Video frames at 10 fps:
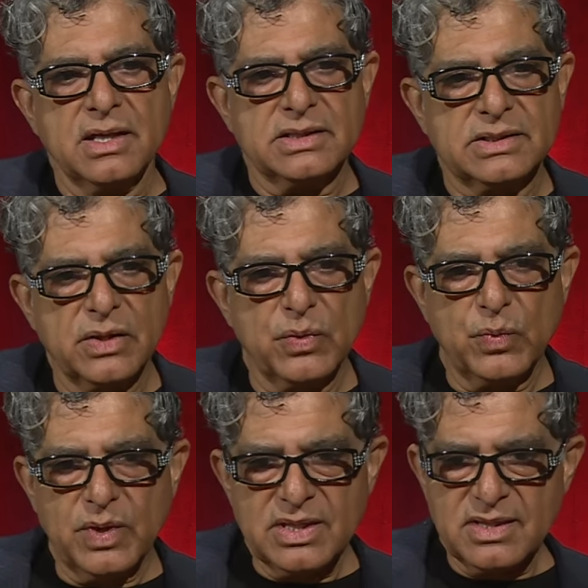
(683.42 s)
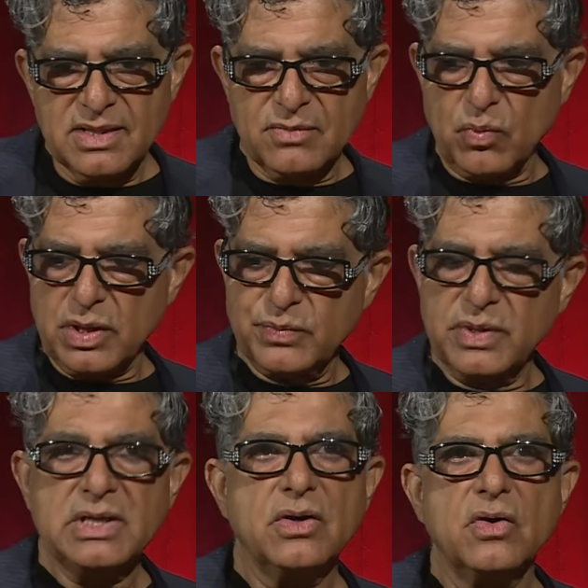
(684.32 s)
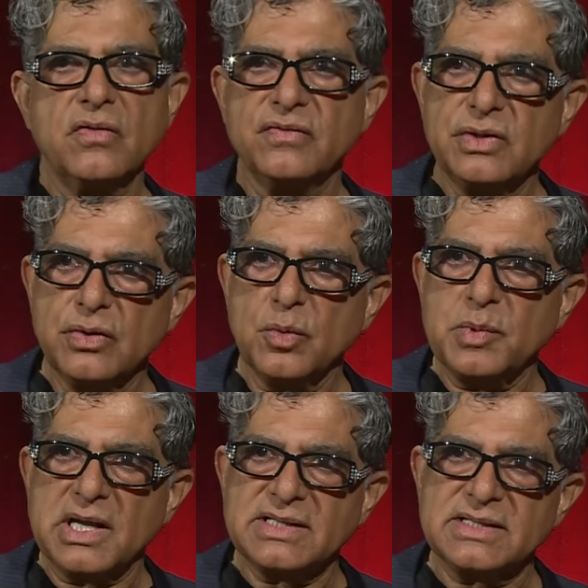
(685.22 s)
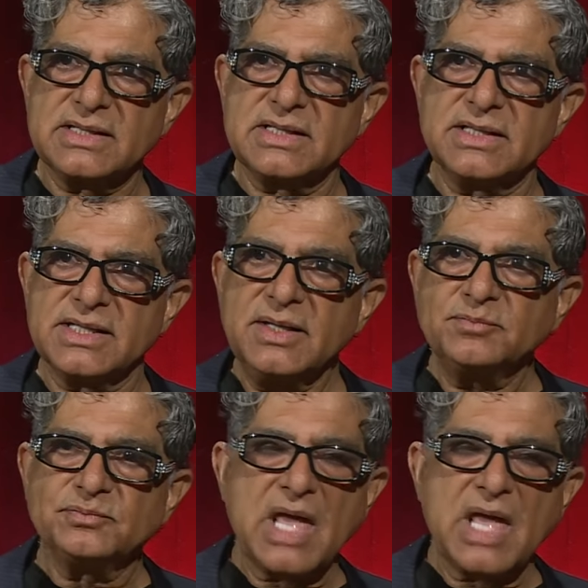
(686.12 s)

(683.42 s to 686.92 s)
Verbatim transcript: So, with what we know of neuroplasticity,